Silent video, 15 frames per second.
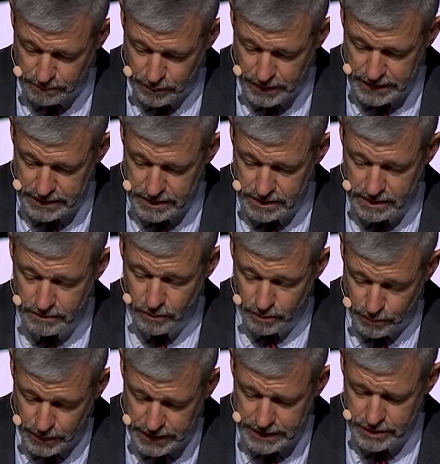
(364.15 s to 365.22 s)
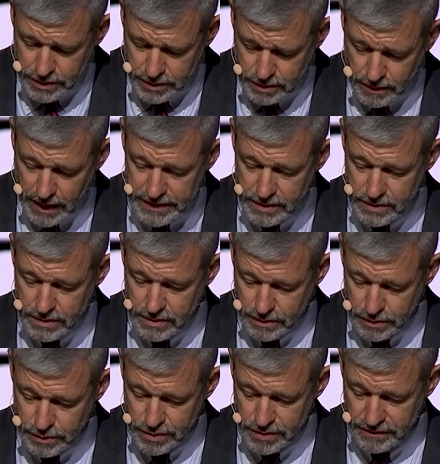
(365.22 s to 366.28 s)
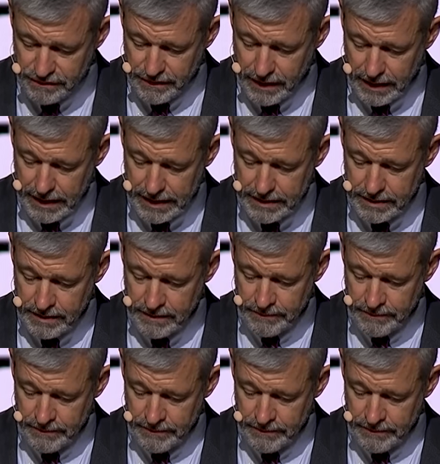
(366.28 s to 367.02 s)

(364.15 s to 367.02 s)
preach Christ crucified.